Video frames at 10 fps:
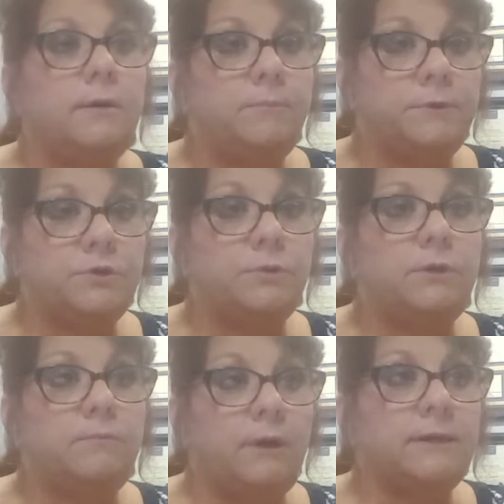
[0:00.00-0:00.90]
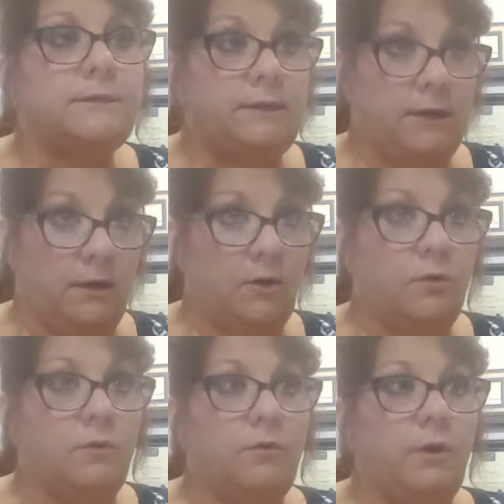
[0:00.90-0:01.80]
between
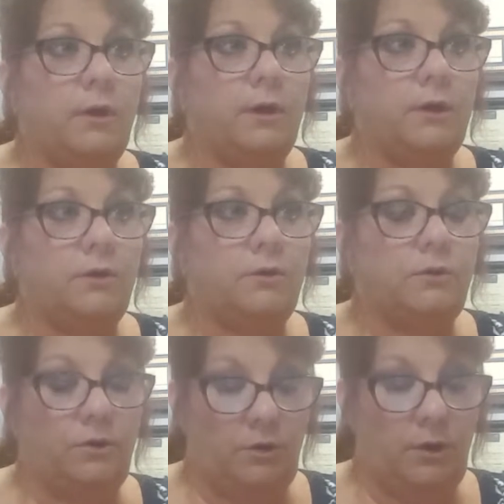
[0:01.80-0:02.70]
Mexico and